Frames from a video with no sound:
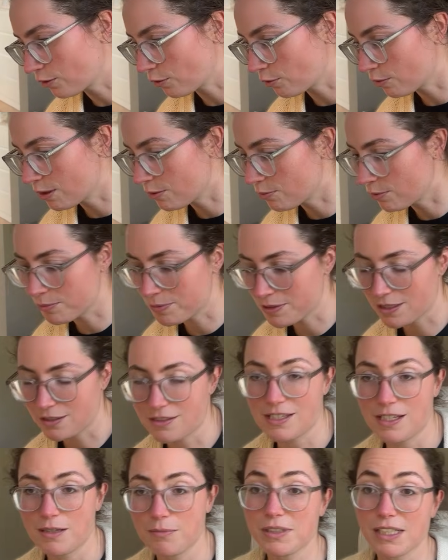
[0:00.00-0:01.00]
on 3 whips at
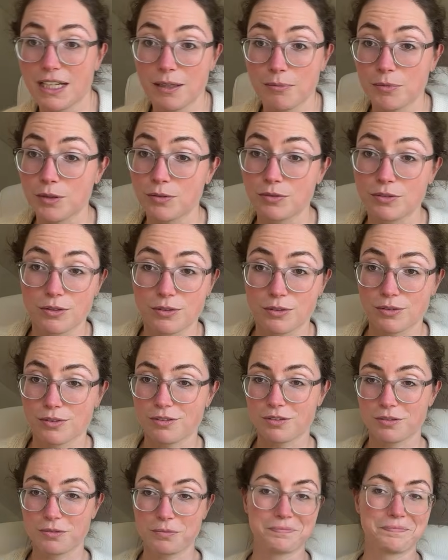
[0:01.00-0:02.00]
the same time. Of
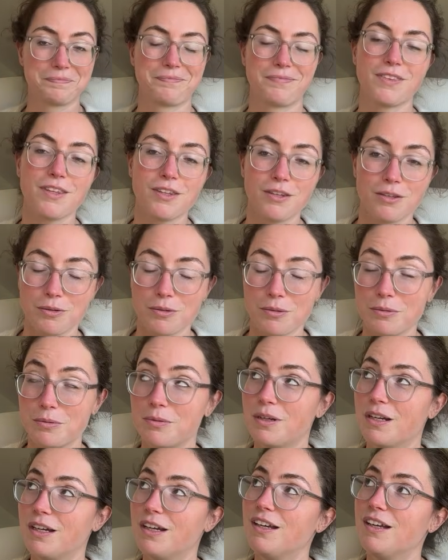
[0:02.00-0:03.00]
course,
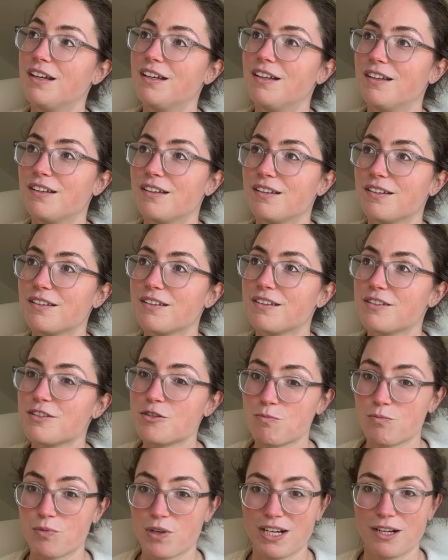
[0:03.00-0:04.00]
you
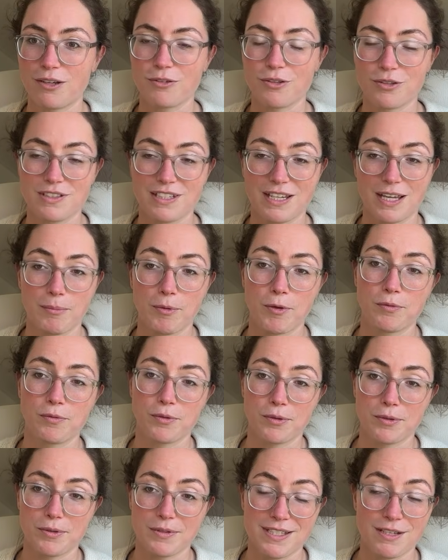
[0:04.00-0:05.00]
spread out your time
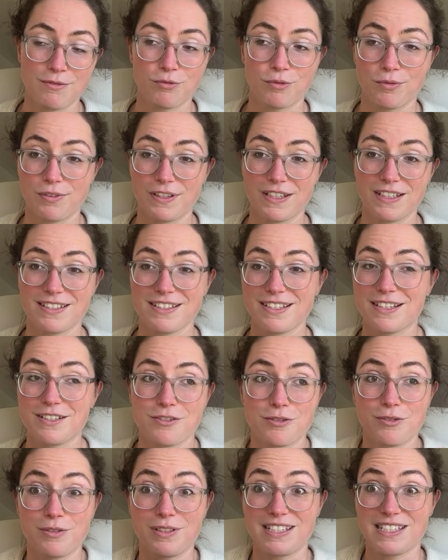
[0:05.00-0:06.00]
over several things,
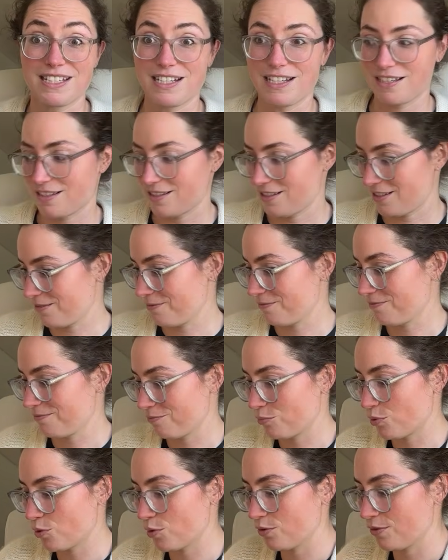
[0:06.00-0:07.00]
and so there's less
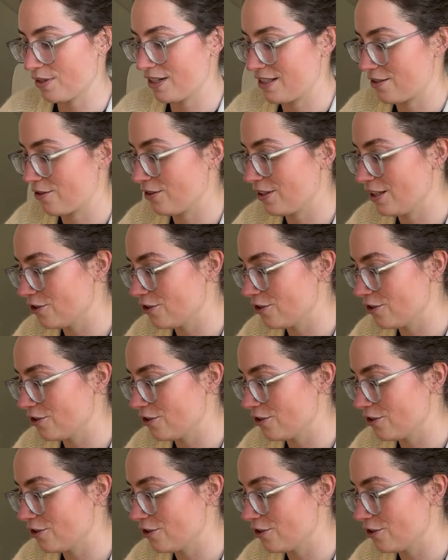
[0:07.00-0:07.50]
progress on